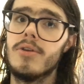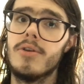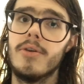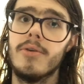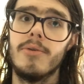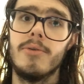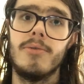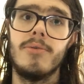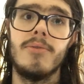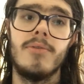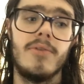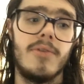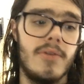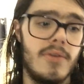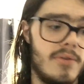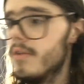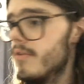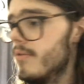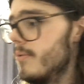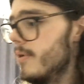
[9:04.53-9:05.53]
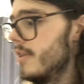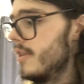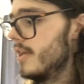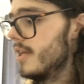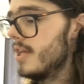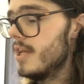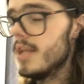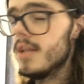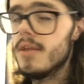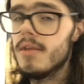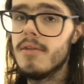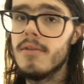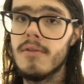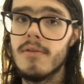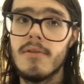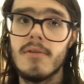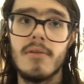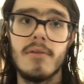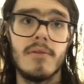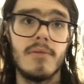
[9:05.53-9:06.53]
goes to where the kid
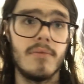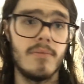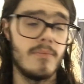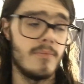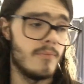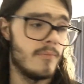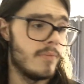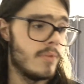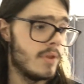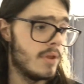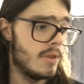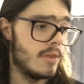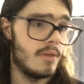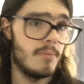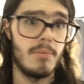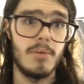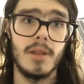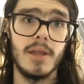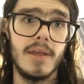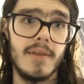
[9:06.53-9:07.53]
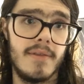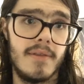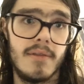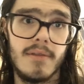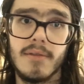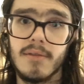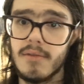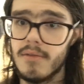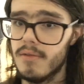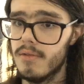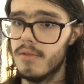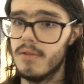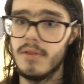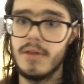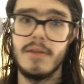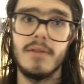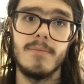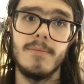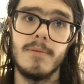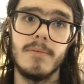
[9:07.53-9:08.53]
is. The police
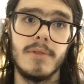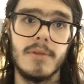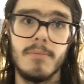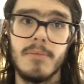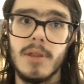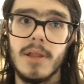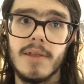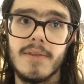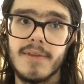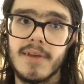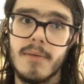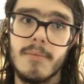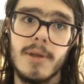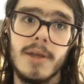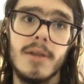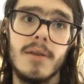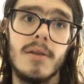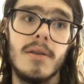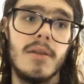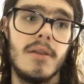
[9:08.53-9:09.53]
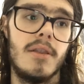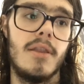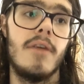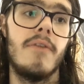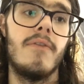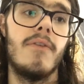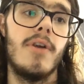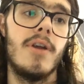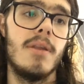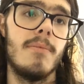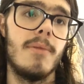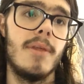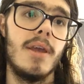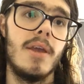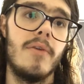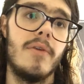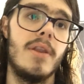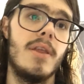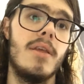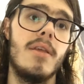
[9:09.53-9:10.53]
come in, they find him
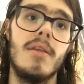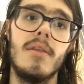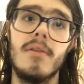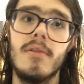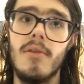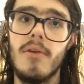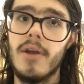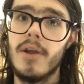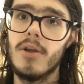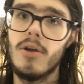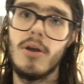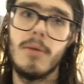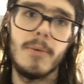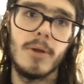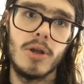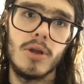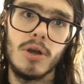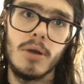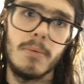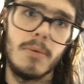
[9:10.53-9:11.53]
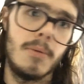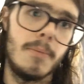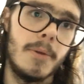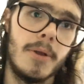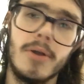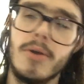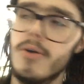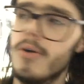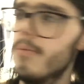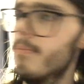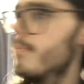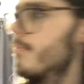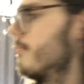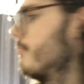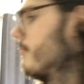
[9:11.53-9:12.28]
there, and he's like, I'm a cop, I'm a cop.